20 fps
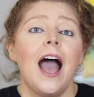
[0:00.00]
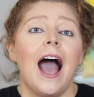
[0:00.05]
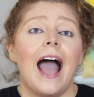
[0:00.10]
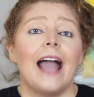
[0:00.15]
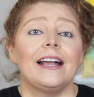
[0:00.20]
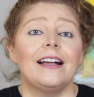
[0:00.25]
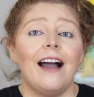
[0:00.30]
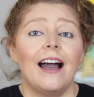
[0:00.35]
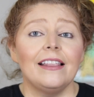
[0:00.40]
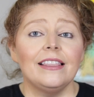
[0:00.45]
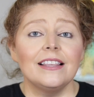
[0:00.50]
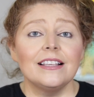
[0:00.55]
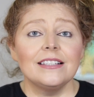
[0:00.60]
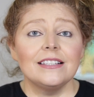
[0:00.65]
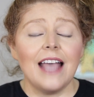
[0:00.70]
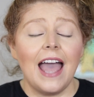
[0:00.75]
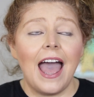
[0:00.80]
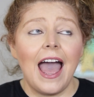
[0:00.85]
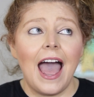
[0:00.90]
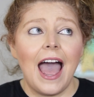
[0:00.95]
I got
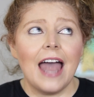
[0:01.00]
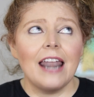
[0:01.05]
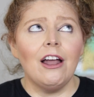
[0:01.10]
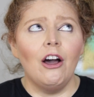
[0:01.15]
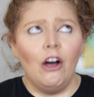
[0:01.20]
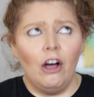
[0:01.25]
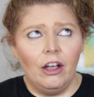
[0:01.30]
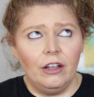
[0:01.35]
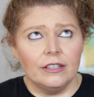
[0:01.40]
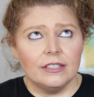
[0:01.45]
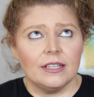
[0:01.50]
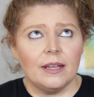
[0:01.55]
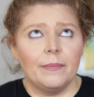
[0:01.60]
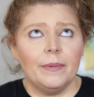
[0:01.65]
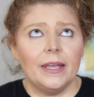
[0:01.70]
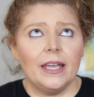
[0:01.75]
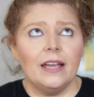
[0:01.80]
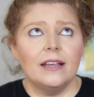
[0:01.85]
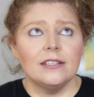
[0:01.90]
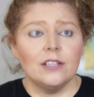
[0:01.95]
this at Ulta
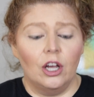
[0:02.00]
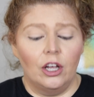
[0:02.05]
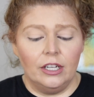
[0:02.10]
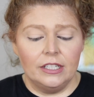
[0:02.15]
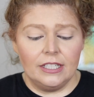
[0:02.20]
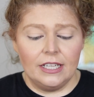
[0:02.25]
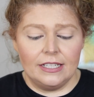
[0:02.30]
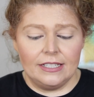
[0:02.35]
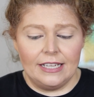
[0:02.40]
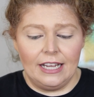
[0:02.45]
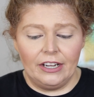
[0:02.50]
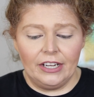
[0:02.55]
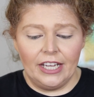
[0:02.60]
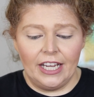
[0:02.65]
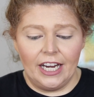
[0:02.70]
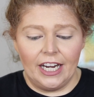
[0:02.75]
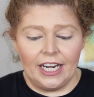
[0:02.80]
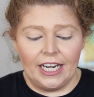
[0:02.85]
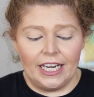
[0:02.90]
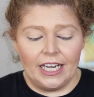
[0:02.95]
because Ulta is now
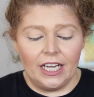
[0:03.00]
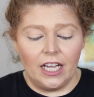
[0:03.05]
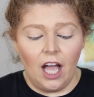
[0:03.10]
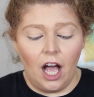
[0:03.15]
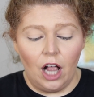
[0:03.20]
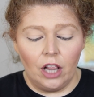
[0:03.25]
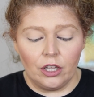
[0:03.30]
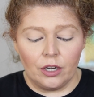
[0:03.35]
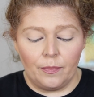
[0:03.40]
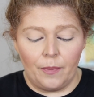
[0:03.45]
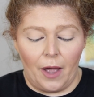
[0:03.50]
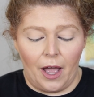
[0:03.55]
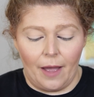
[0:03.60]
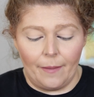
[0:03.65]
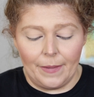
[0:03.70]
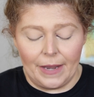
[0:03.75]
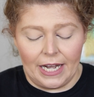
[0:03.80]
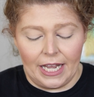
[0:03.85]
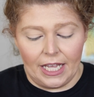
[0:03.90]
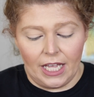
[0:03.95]
carrying
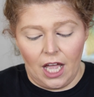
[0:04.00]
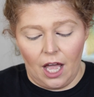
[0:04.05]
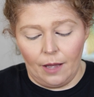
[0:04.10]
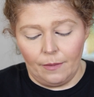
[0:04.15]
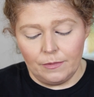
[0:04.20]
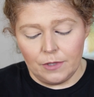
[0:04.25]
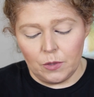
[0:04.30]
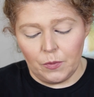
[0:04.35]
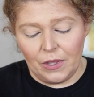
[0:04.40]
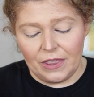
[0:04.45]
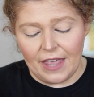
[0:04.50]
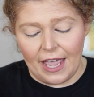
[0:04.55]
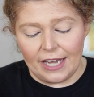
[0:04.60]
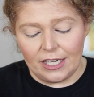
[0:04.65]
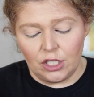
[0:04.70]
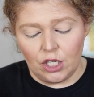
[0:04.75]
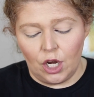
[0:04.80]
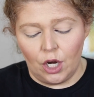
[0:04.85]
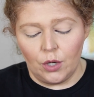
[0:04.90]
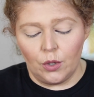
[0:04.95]
Colourpop, and it comes with
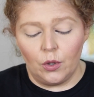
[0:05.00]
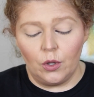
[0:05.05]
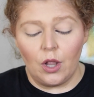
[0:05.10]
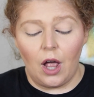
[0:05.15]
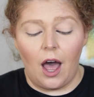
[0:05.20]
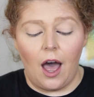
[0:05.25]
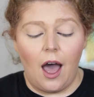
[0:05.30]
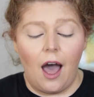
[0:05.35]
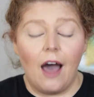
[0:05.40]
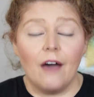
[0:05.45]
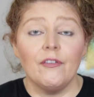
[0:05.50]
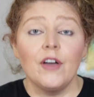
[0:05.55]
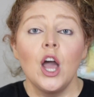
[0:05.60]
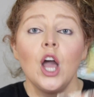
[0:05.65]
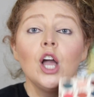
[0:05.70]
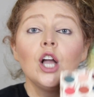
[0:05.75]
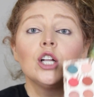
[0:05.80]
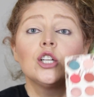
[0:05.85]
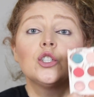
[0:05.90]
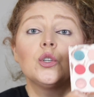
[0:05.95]
a total of
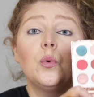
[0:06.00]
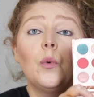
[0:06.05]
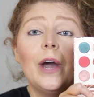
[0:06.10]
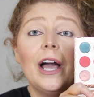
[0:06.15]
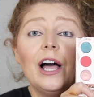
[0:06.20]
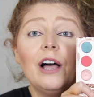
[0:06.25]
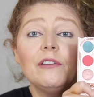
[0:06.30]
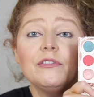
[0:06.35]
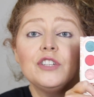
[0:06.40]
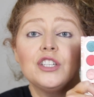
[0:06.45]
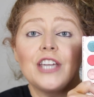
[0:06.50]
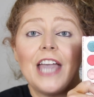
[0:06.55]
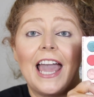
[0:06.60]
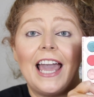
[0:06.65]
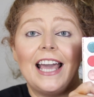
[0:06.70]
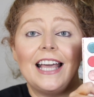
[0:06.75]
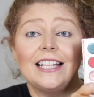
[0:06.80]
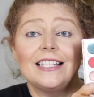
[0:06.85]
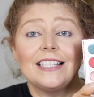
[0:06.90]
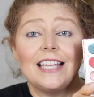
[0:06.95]
12
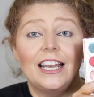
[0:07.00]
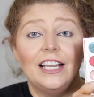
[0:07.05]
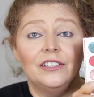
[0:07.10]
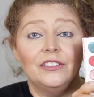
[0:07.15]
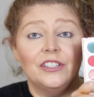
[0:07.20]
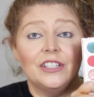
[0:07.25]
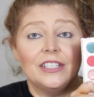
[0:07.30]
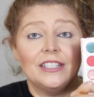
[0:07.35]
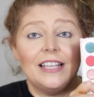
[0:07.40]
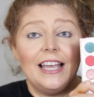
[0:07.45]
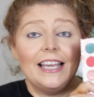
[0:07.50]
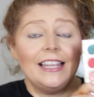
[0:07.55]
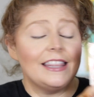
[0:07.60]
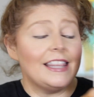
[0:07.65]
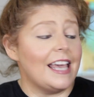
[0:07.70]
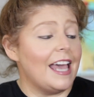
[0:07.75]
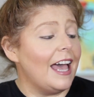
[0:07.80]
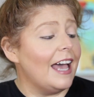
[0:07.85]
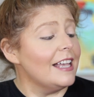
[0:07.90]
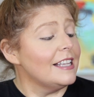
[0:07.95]
shades, and it looks
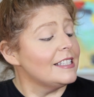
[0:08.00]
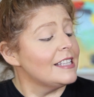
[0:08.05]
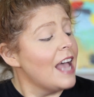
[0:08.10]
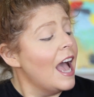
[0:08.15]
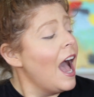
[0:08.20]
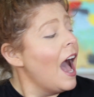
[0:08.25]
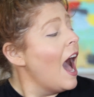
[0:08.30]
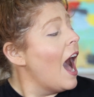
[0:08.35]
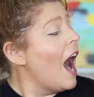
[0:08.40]
like this.